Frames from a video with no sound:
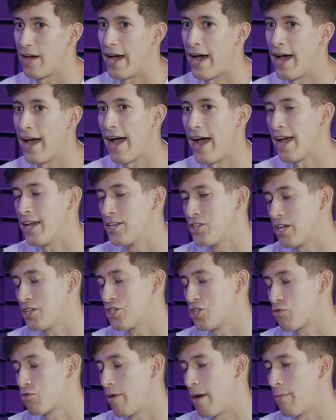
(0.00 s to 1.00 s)
I, I,
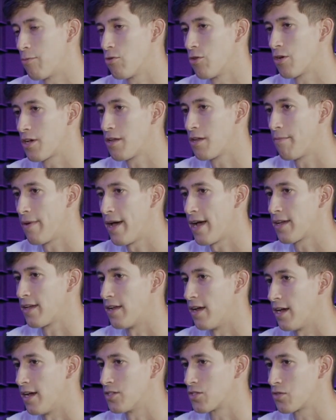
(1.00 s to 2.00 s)
just remember looking back
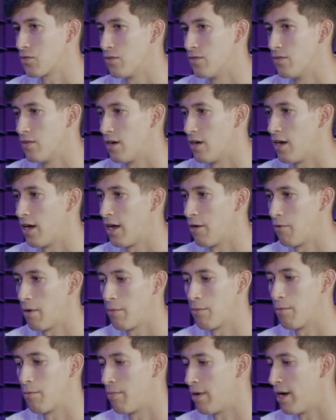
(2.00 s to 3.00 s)
in high school. Uh, mm-hmm. Uh, I
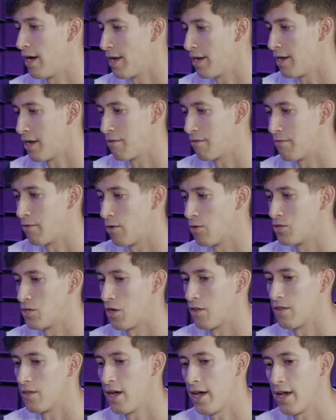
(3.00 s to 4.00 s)
remember buying headphones
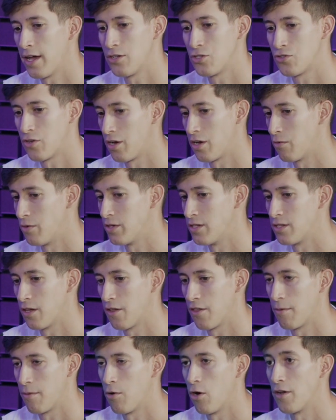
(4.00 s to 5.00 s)
online, trying to
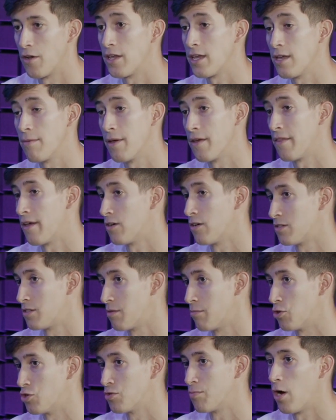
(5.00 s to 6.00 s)
resell them on eBay. That was
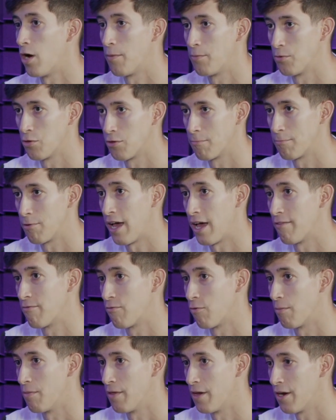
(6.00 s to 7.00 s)
the most popular
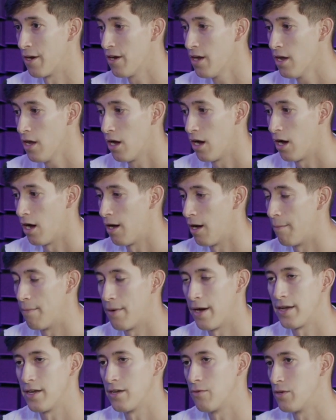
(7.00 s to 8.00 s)
platform there, uh,
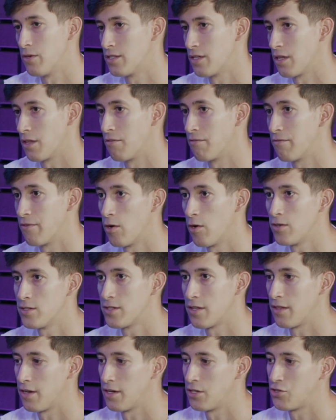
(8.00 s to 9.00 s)
buying and reselling
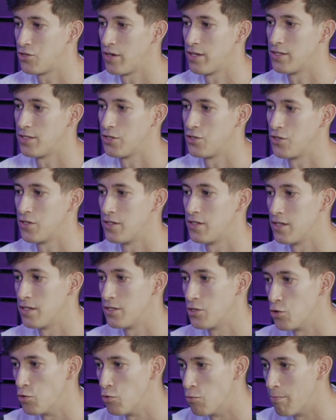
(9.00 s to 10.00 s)
phones. And then it transitioned
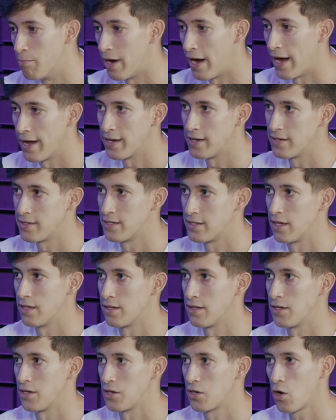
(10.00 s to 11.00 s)
into buying and
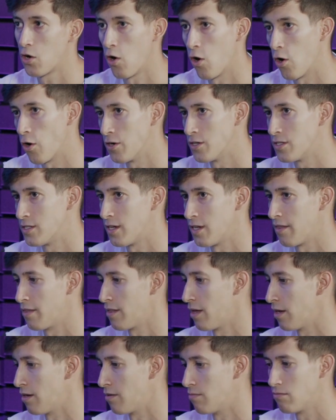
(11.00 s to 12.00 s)
selling cars. And
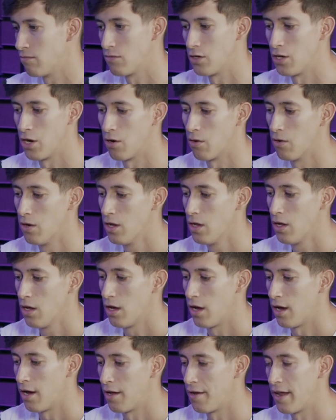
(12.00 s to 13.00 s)
then, you know,
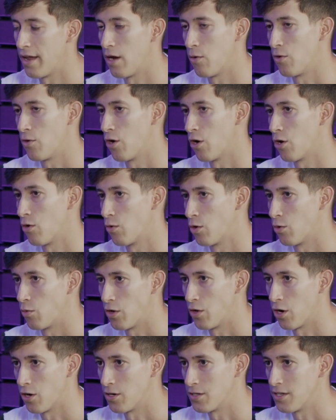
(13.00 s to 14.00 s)
uh, now we are where
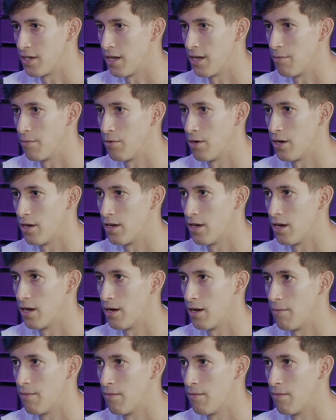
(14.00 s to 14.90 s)
we are today. But um,